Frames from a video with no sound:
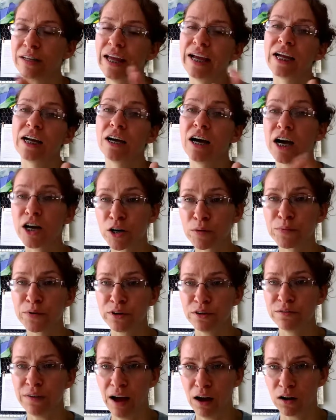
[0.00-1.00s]
like 100
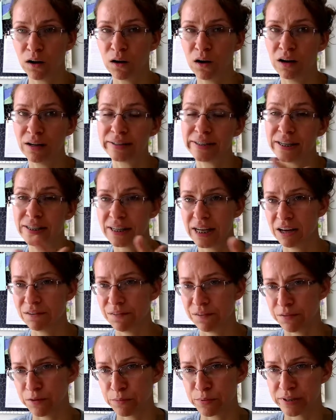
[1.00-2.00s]
proof alcohol does have
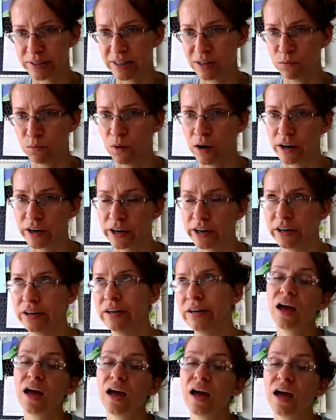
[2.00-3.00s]
50% water.
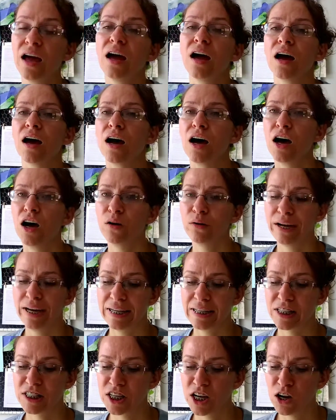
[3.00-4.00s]

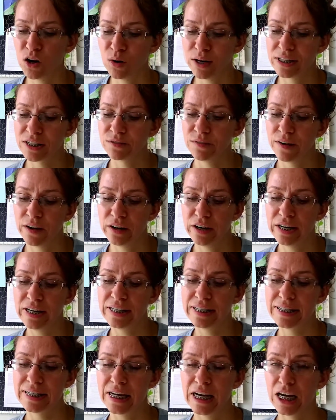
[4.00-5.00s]
Okay, so as far
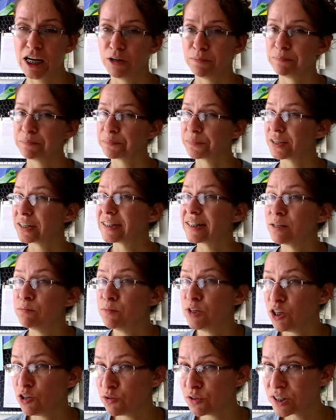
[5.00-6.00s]
as
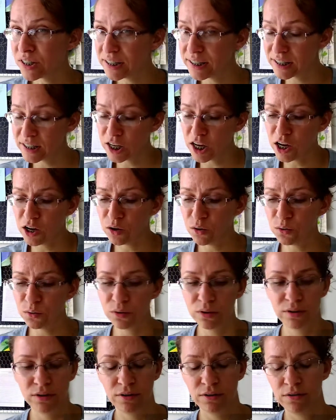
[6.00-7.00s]
some uses go
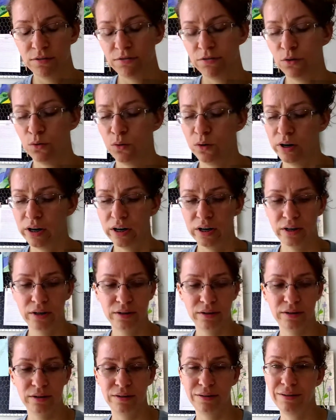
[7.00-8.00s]
for
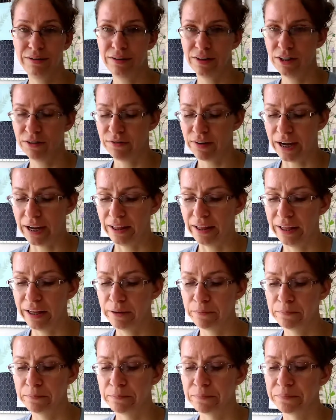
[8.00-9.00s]
the violet.
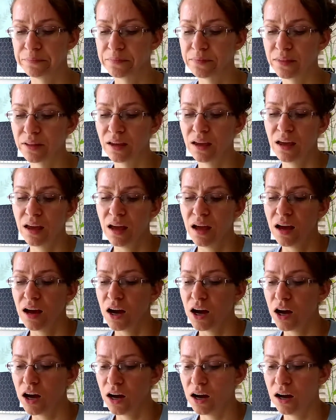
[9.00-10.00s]

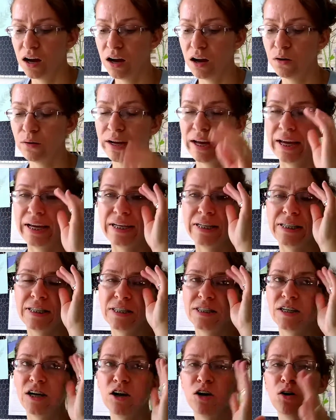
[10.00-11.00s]
Okay,
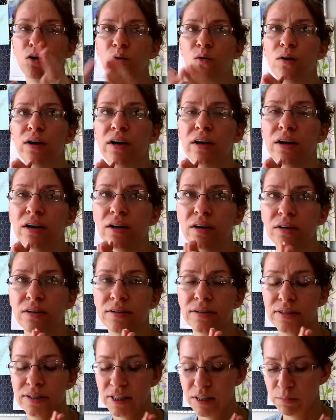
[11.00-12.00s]
so
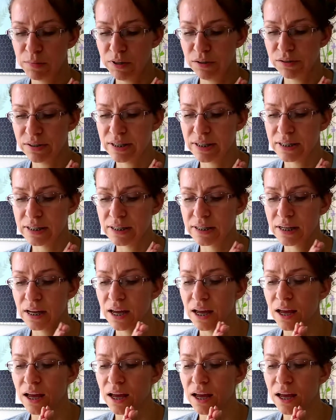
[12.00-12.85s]
some uses.